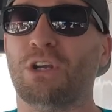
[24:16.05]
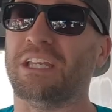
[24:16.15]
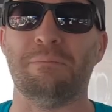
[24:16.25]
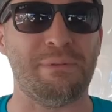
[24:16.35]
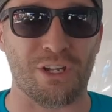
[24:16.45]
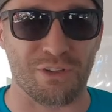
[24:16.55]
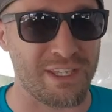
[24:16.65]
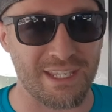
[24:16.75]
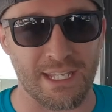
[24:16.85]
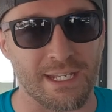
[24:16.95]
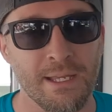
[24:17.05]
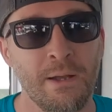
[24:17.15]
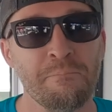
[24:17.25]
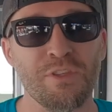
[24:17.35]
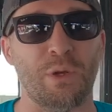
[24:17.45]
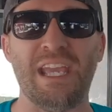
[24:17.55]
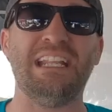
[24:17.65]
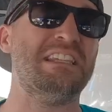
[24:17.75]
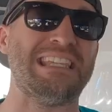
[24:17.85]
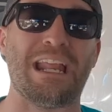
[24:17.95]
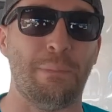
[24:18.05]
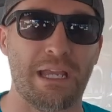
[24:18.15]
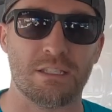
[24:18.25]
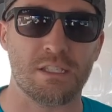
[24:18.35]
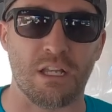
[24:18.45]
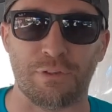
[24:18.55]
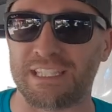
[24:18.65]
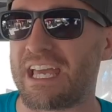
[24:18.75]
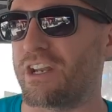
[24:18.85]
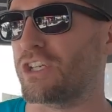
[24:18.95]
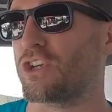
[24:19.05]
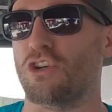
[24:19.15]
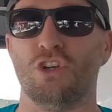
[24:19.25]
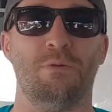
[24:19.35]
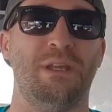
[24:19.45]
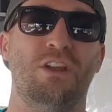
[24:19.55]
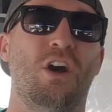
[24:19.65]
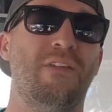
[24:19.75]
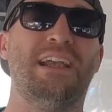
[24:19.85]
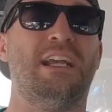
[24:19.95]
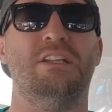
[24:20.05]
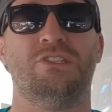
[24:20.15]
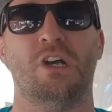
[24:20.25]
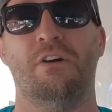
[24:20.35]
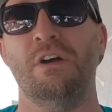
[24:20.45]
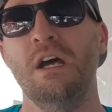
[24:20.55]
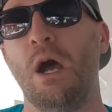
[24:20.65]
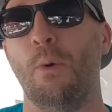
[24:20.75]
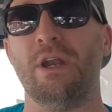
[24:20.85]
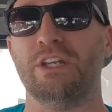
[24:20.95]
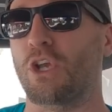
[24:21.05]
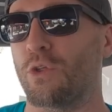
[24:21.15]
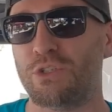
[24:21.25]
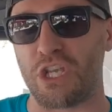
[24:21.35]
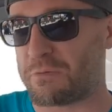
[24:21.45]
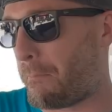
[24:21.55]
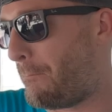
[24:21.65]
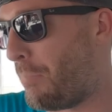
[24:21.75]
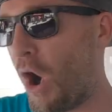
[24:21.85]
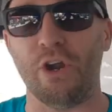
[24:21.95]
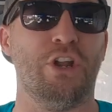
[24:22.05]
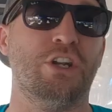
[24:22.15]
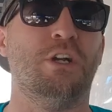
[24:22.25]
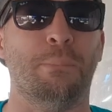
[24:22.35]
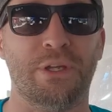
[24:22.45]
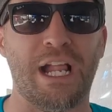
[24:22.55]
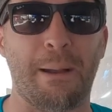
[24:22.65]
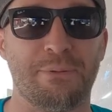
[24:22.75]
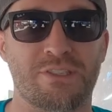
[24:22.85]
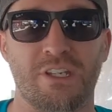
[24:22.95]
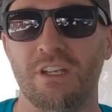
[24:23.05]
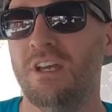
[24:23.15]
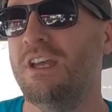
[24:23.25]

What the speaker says: Parking, and hitting the saddlebags and stuff like that on a curb and all that kind of stuff. I wanted to go just bar none complete opposite.